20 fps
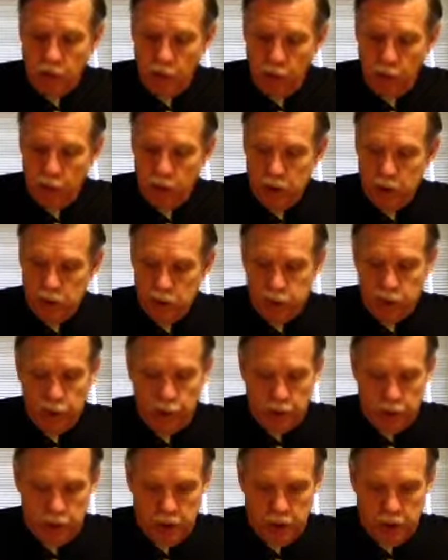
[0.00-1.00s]
public school
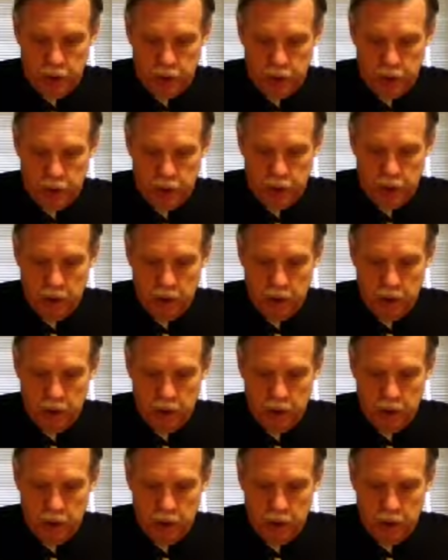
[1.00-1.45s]
teachers